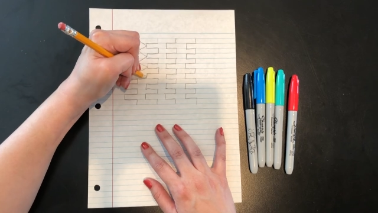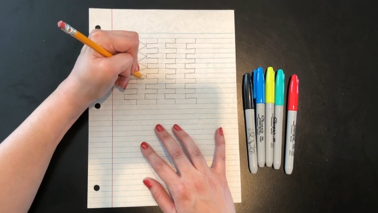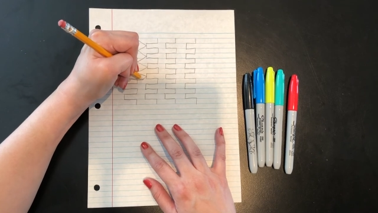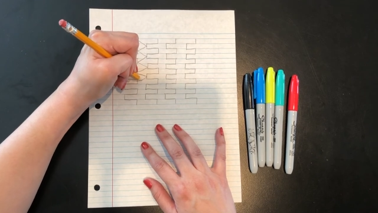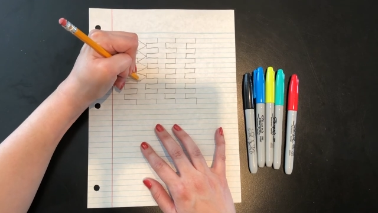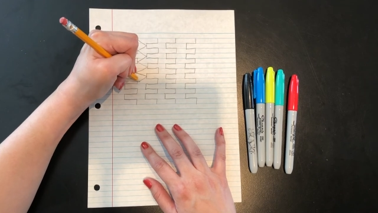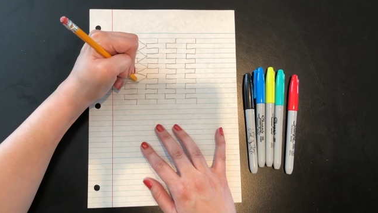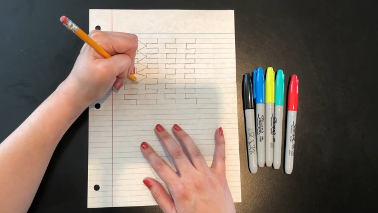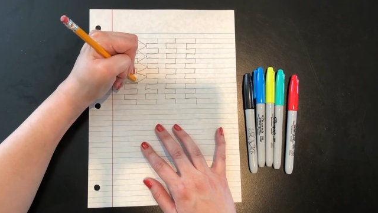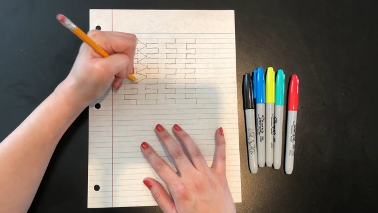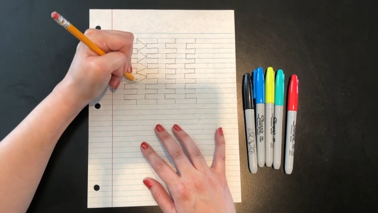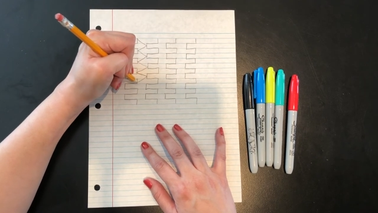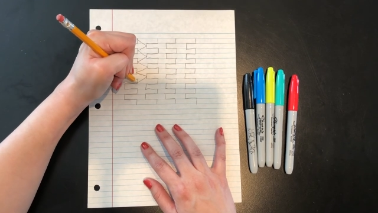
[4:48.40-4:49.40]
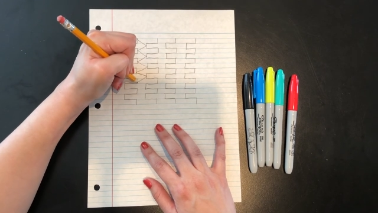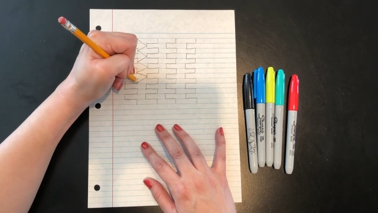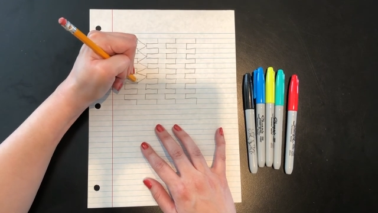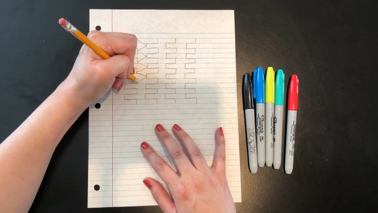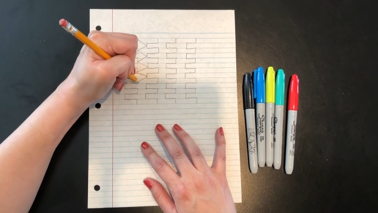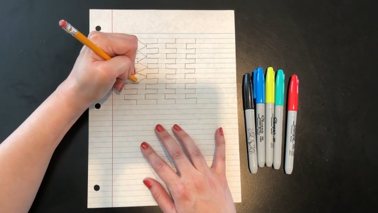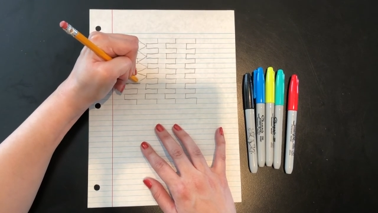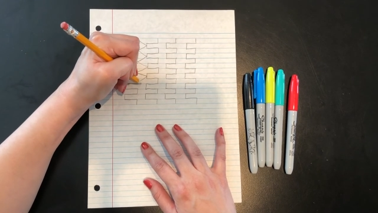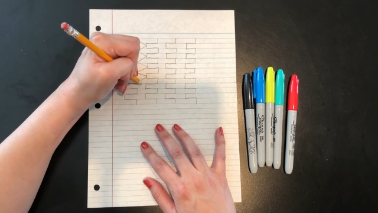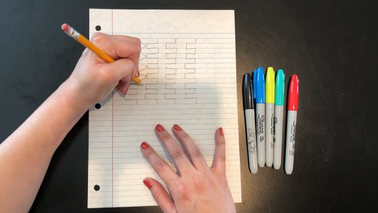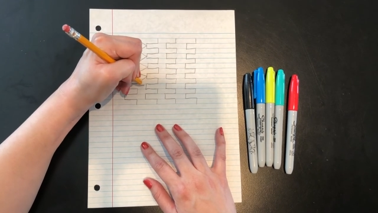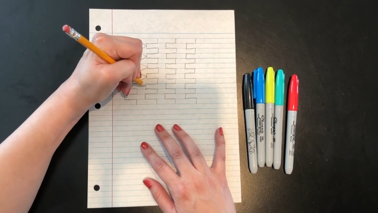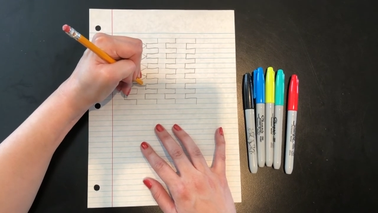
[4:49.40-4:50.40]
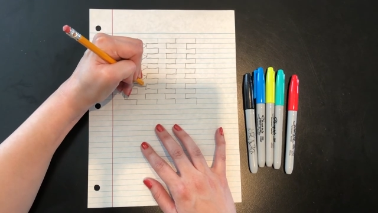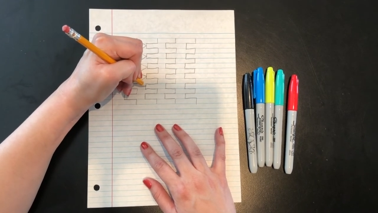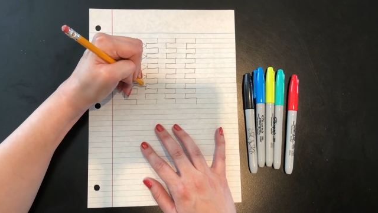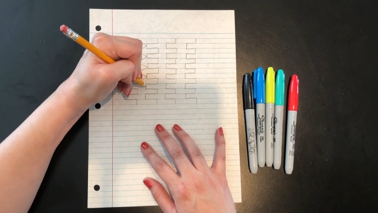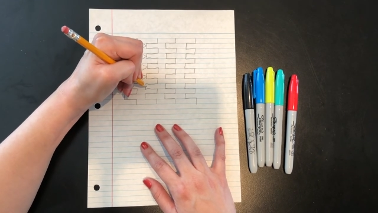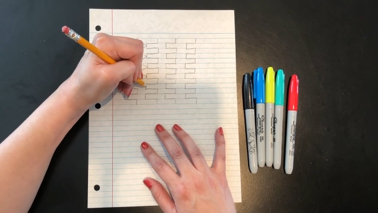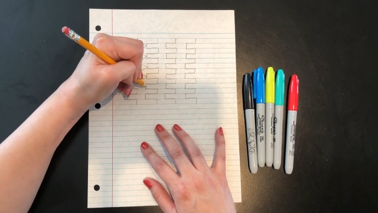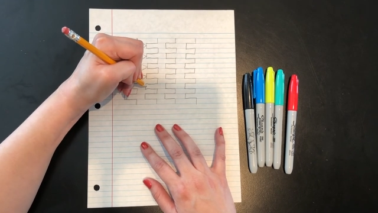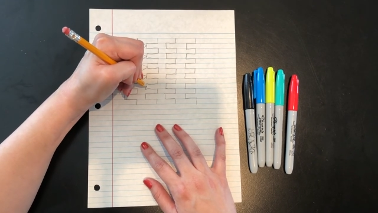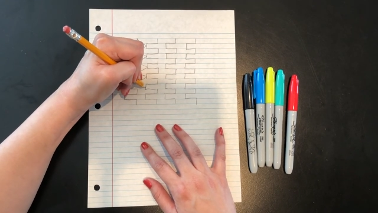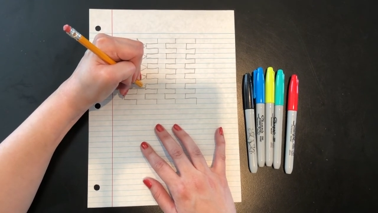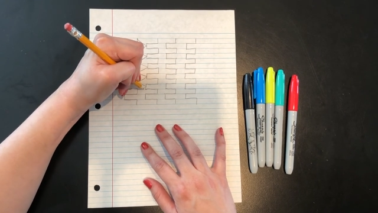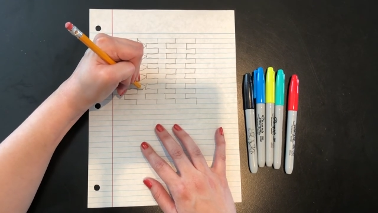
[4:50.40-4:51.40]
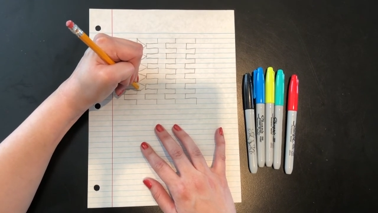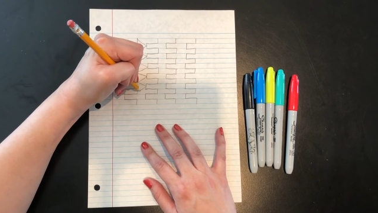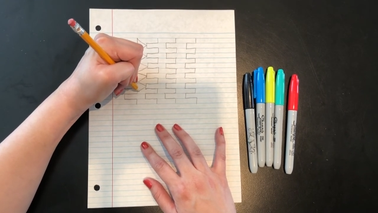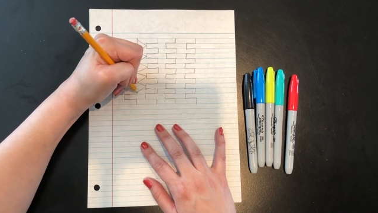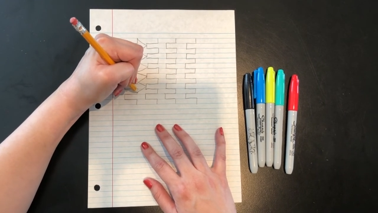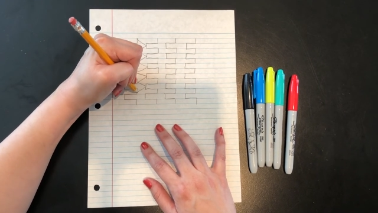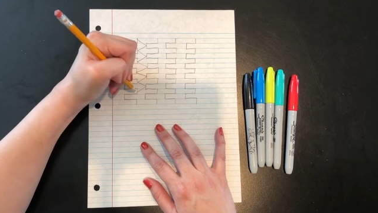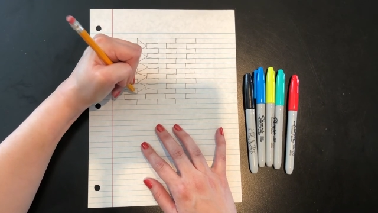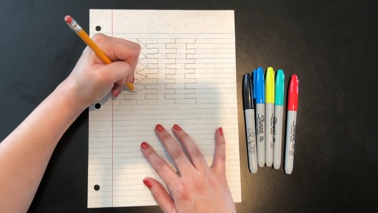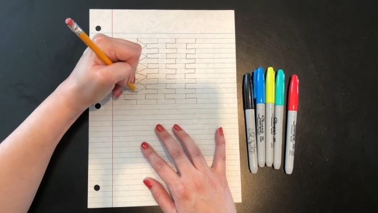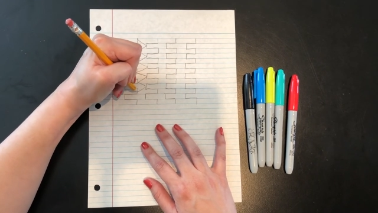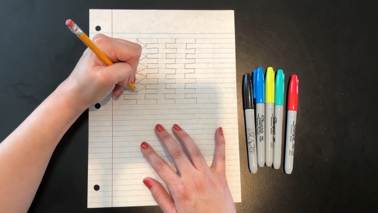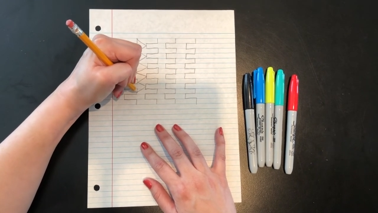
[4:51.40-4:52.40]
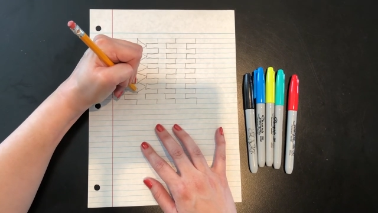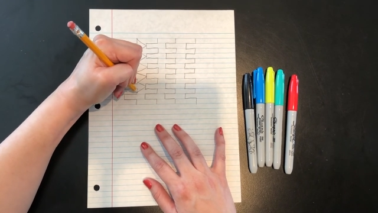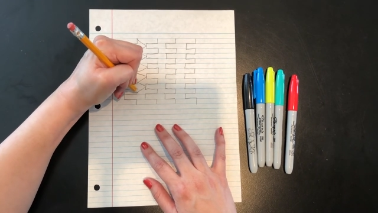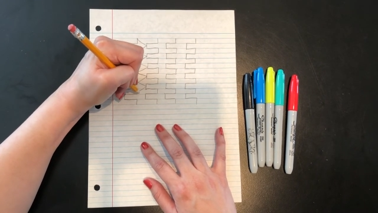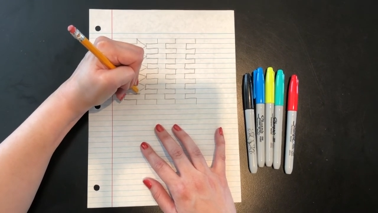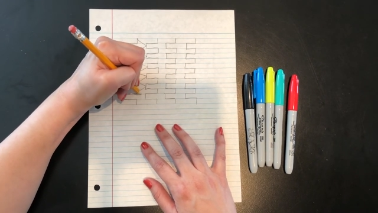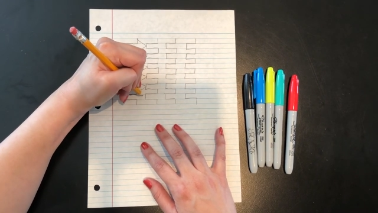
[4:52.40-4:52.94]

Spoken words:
[unreadable: no face in view]